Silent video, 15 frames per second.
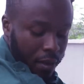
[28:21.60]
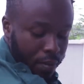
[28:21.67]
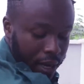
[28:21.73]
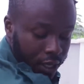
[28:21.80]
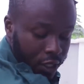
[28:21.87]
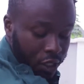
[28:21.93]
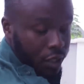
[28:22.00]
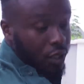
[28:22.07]
Near the
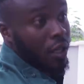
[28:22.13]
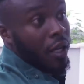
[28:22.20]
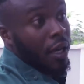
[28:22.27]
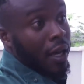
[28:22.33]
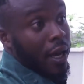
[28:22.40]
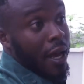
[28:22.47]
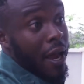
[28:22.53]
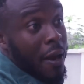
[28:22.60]
badge.
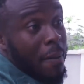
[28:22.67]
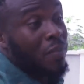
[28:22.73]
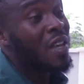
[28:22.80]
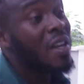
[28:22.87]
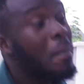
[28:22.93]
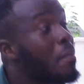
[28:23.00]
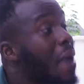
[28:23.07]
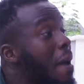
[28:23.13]
Eh?
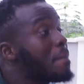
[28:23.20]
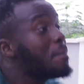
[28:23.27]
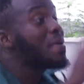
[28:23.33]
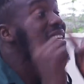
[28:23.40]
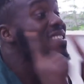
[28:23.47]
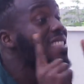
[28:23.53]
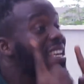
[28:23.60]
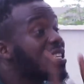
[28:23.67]
My
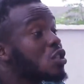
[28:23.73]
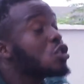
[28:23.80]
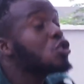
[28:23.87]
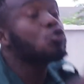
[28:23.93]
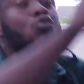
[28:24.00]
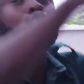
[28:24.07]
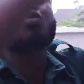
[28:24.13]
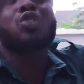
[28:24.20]
business
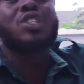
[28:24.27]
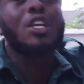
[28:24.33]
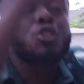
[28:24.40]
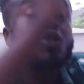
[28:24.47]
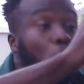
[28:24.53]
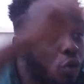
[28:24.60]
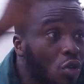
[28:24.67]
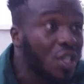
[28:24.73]
is to
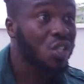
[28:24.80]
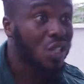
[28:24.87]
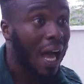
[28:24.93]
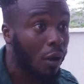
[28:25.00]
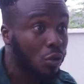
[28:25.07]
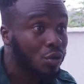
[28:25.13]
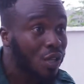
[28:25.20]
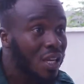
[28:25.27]
secure this
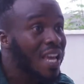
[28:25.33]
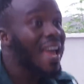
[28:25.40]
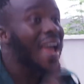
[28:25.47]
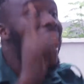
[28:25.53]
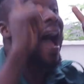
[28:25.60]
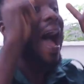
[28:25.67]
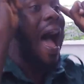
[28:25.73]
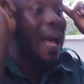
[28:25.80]
house
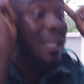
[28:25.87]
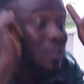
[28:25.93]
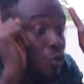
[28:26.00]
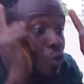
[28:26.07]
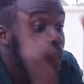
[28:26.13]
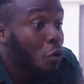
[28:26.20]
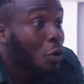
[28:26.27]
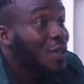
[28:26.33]

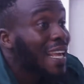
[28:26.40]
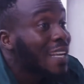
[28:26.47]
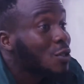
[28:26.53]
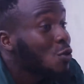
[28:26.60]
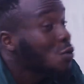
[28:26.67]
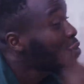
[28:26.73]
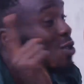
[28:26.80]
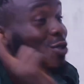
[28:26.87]
and to
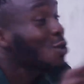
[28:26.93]
protect you.